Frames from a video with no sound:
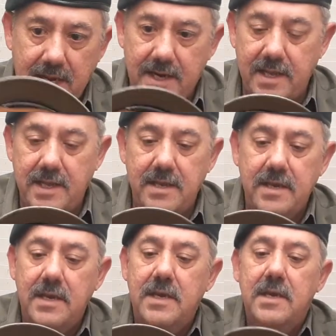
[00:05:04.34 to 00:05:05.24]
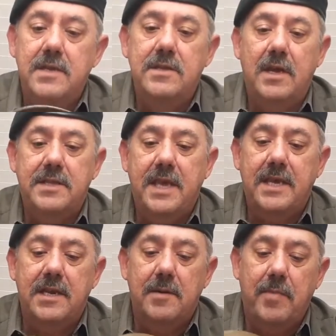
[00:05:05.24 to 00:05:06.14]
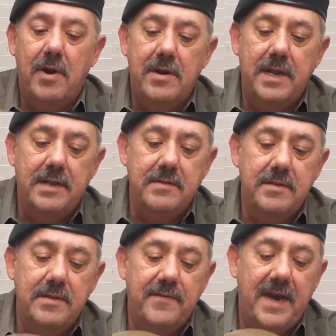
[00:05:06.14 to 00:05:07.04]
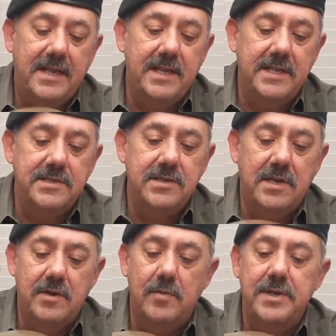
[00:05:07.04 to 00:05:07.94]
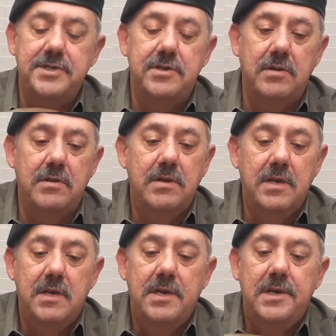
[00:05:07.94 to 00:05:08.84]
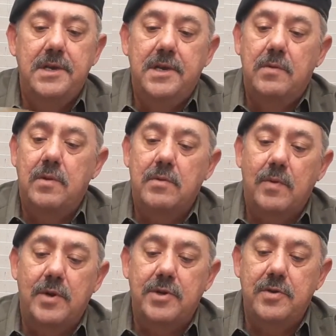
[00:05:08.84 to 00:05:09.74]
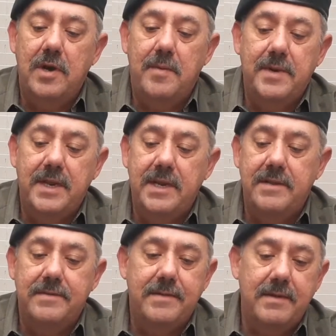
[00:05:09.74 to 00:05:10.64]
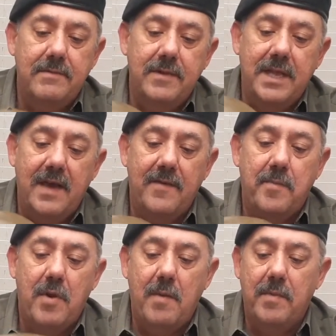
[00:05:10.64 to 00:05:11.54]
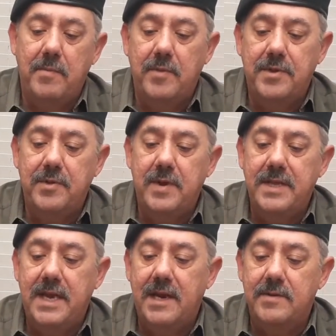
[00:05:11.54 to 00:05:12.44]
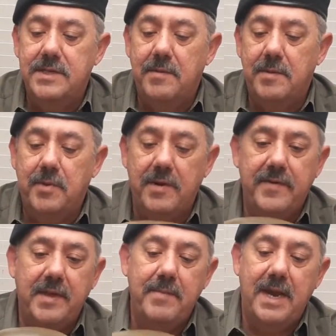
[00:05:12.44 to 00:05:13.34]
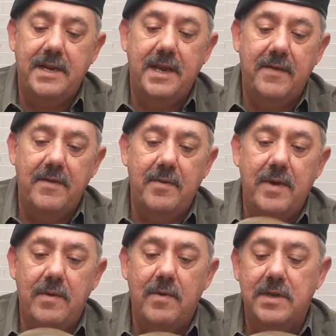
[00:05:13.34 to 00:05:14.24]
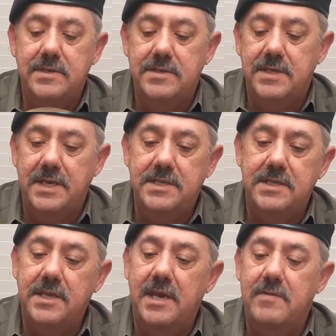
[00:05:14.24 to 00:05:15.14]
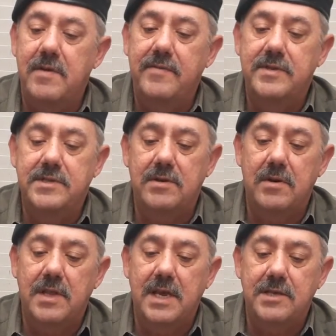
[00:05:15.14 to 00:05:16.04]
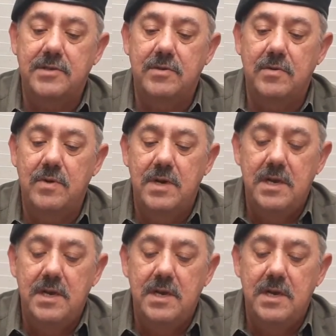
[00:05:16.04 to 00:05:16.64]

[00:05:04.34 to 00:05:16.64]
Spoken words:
had I not taken it apart, and the fact that it's not an original World War II helmet, I didn't really have a problem with doing that. I was able to put everything back together the way it was, nice and tight rivets and all that. So